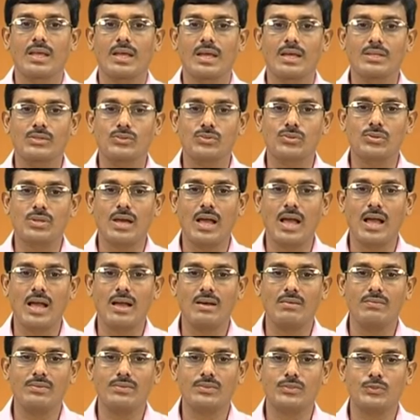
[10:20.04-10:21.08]
It should
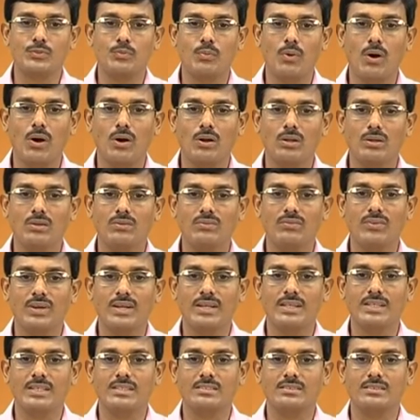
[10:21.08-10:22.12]
have small
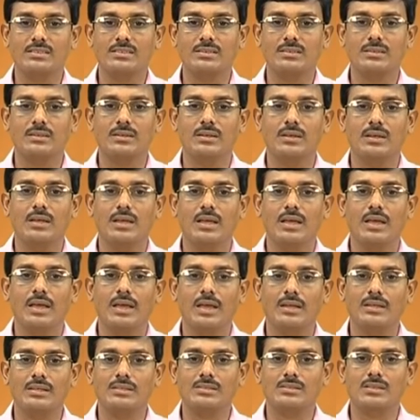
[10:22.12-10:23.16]
variation
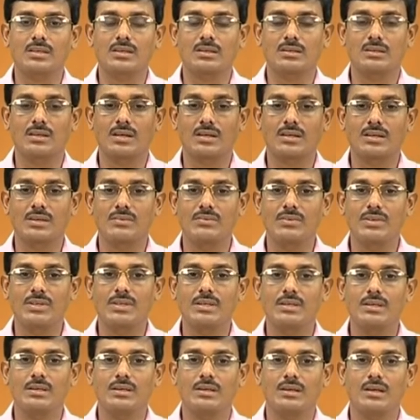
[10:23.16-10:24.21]
in its
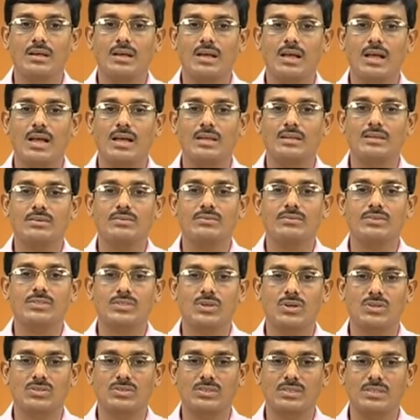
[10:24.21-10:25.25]
conductivity and
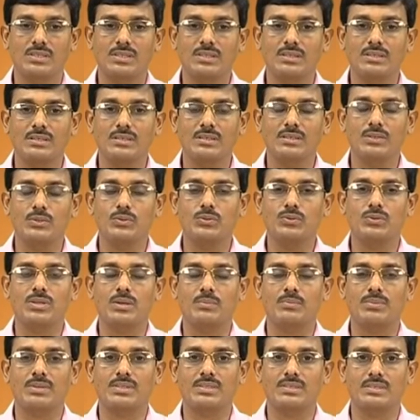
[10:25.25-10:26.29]
viscosity due to
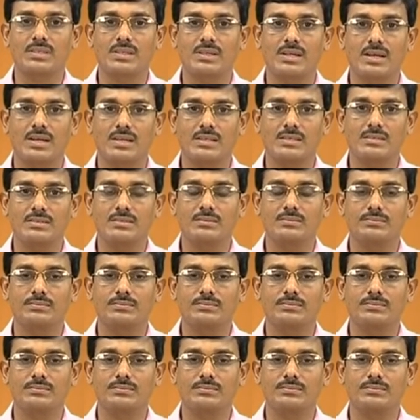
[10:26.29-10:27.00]
temperature rise.